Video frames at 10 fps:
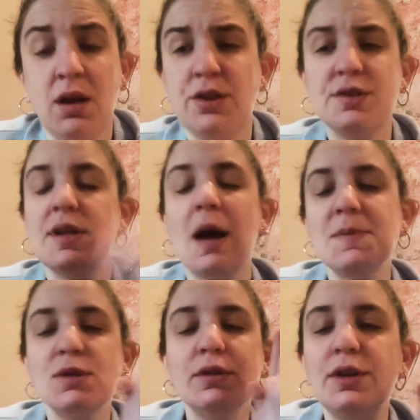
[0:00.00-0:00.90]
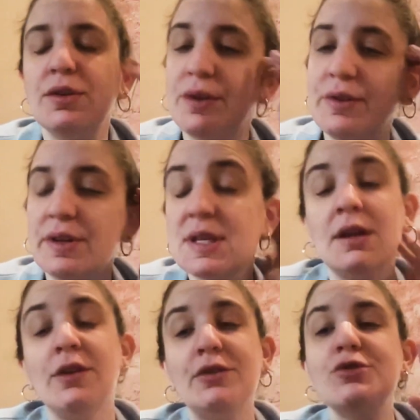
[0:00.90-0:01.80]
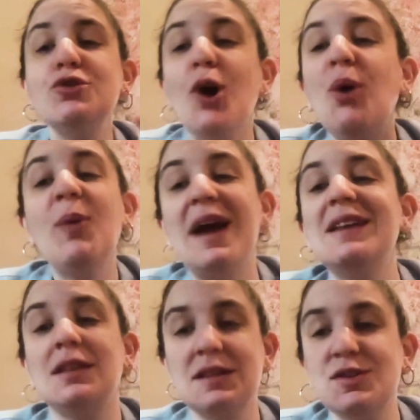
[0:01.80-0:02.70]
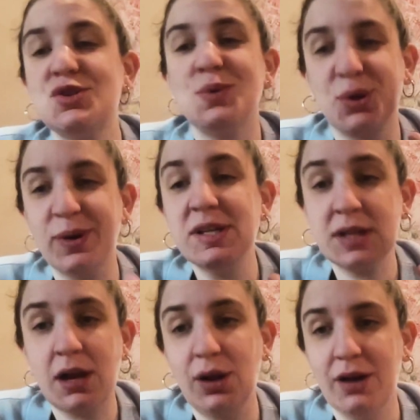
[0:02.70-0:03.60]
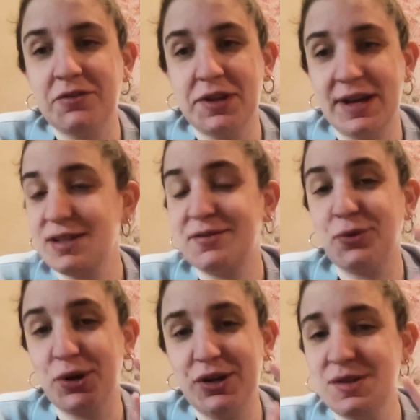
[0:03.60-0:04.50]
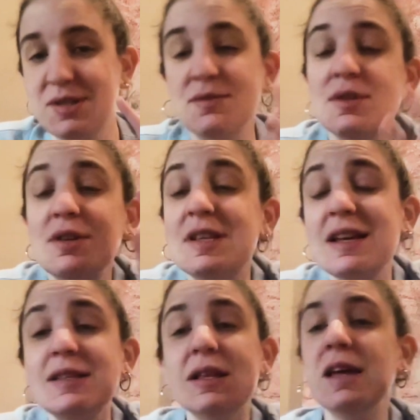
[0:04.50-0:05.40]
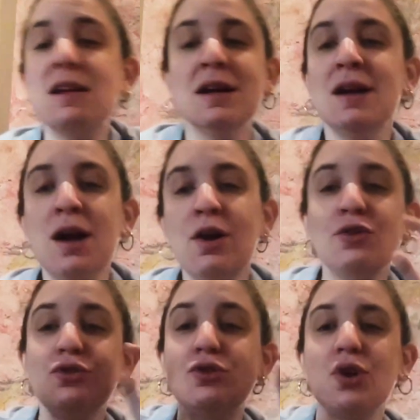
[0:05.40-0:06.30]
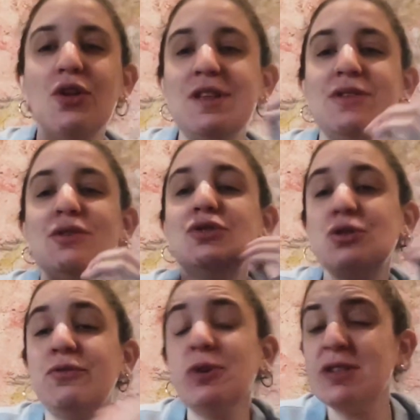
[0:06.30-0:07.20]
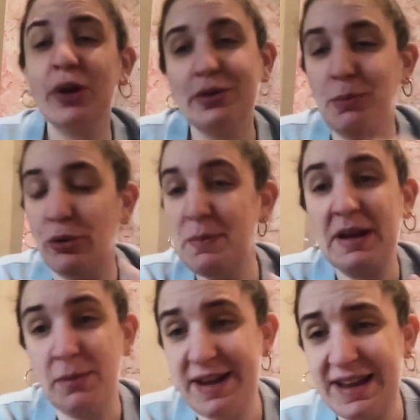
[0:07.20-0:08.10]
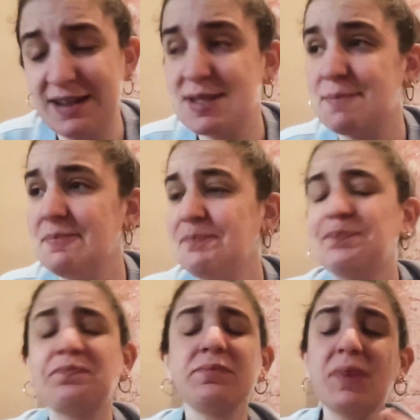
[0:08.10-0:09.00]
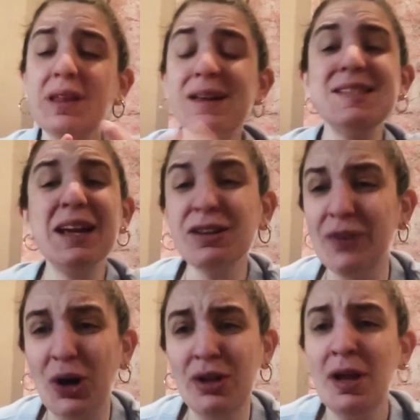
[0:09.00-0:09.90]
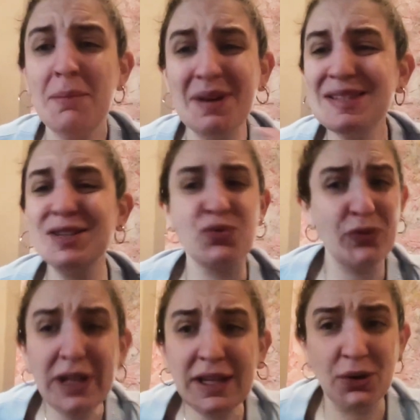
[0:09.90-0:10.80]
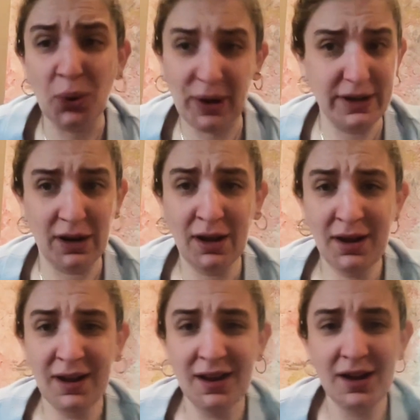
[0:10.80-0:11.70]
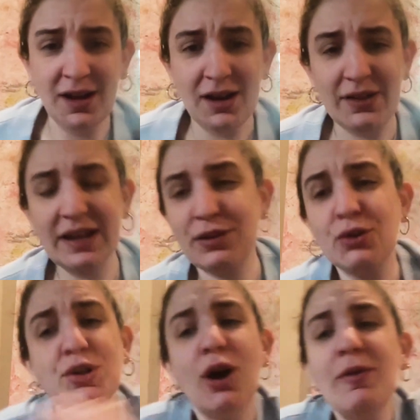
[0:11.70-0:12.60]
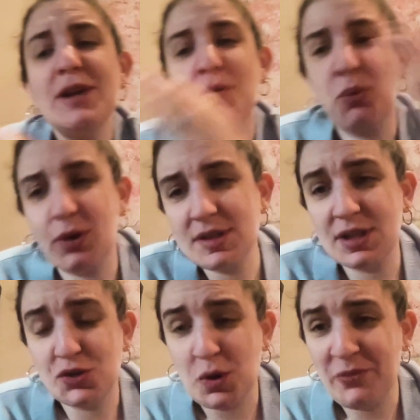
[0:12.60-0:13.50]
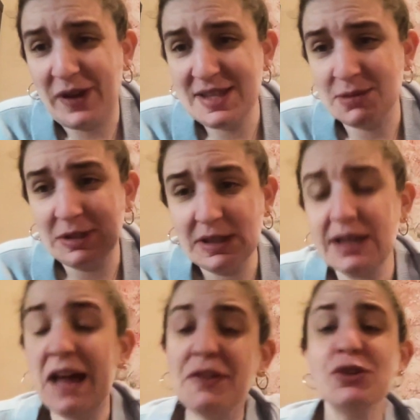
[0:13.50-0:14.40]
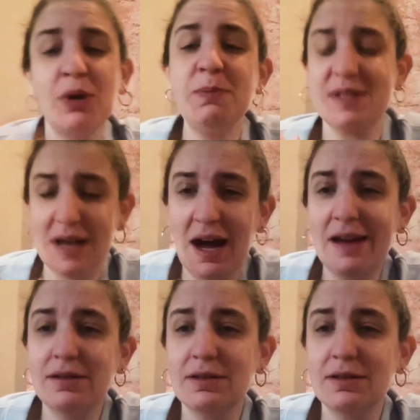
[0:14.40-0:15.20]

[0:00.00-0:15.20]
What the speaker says: There's absolutely listen. There's no way that these two are going to get along for the next 4 years. It's like they're two. First of all, they're both megalomaniacs. Second of all, Musk is really annoying. Like there's already reports that Trump finds him. Not that Trump is not.